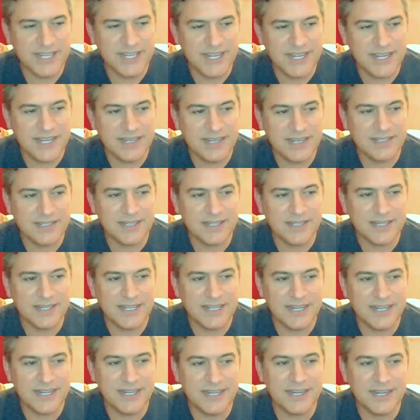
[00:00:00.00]
And
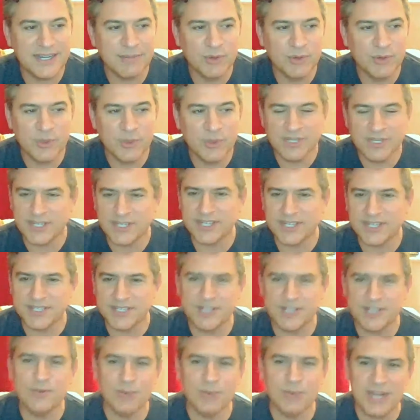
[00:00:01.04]
I am going to
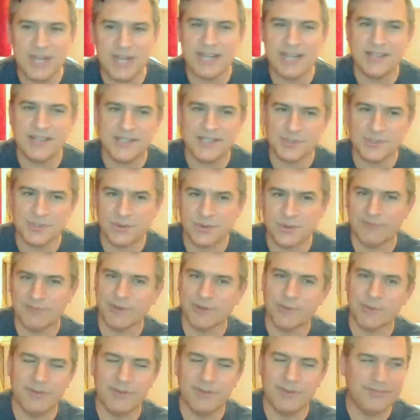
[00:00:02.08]
continue writing these sort of
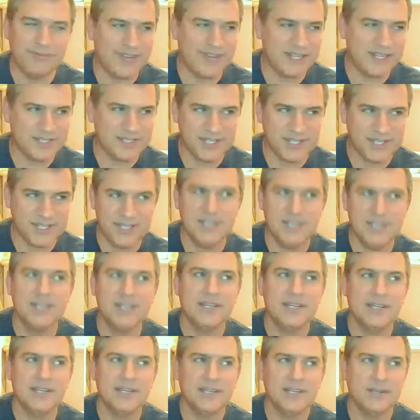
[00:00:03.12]
urban fantasy
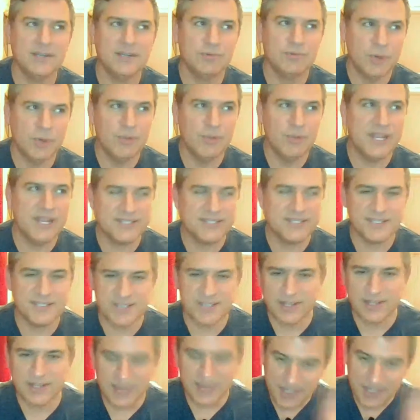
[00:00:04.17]
romances,
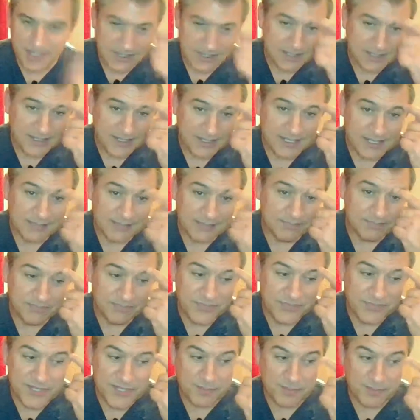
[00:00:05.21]
I think,
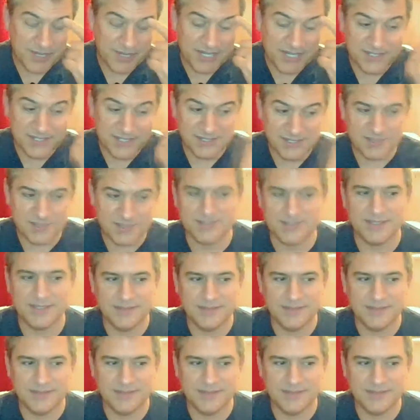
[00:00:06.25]
just because